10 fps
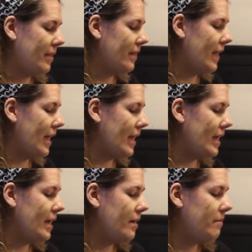
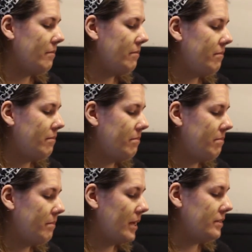they
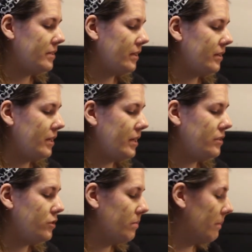basically,
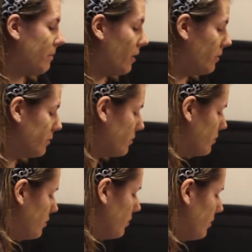to propose
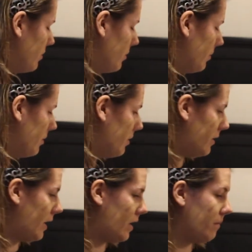to
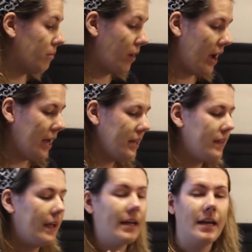their bride,
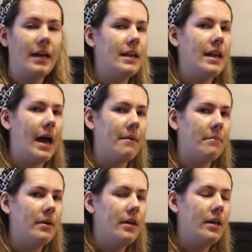they kidnap
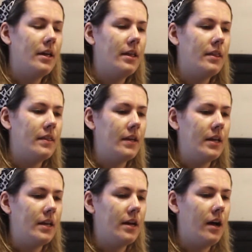
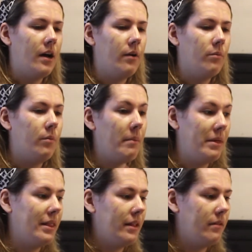the
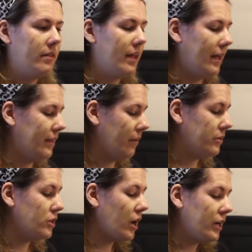women that they
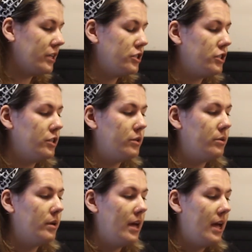were talking
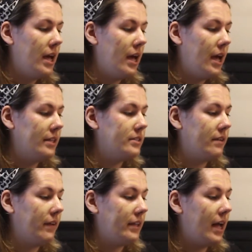to and
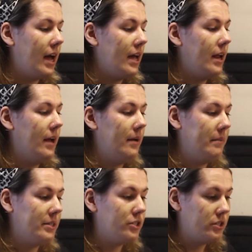stuff like that.
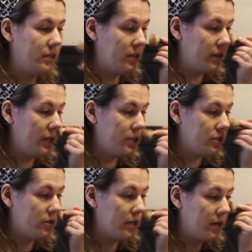It's just in their
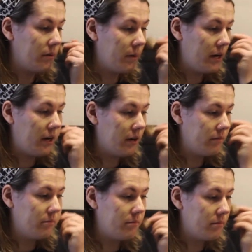history
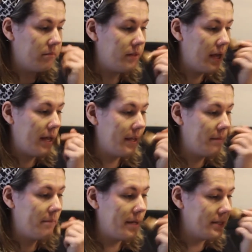where
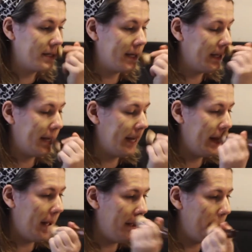they basically,